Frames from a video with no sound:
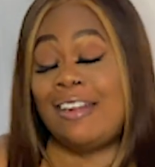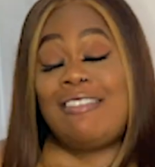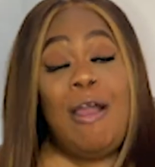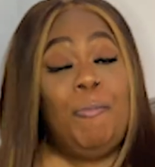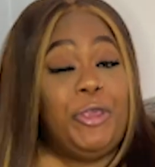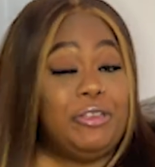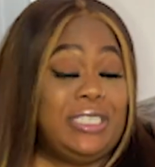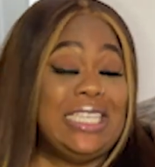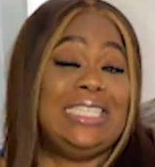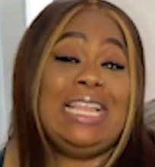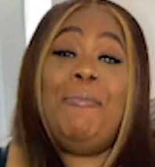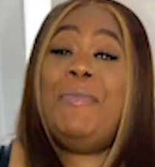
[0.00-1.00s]
Crown Beauty
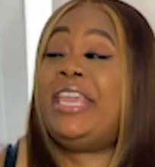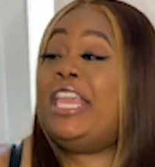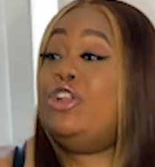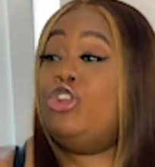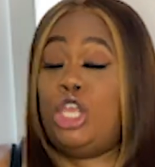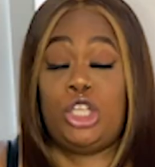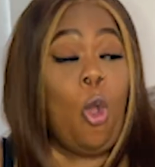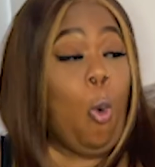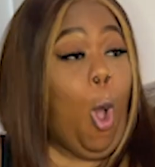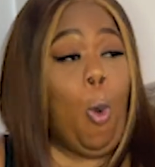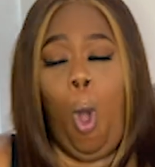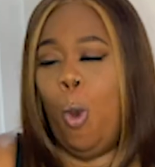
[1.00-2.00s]
is there making noise.
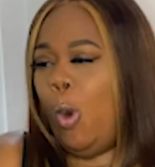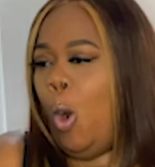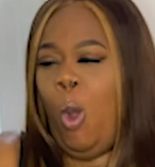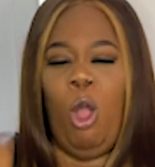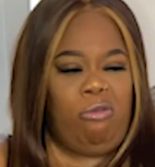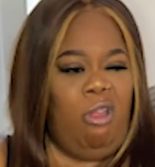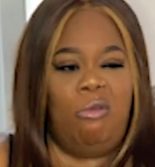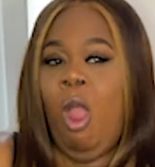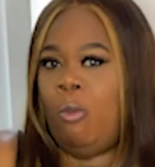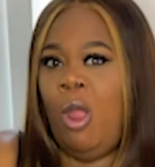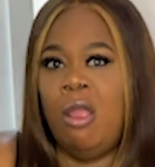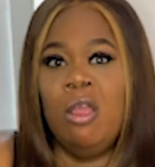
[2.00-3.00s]
Whoa, whoa, whoa, whoa, whoa, whoa,
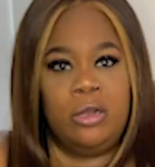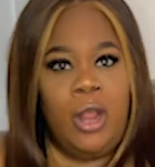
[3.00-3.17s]
whoa.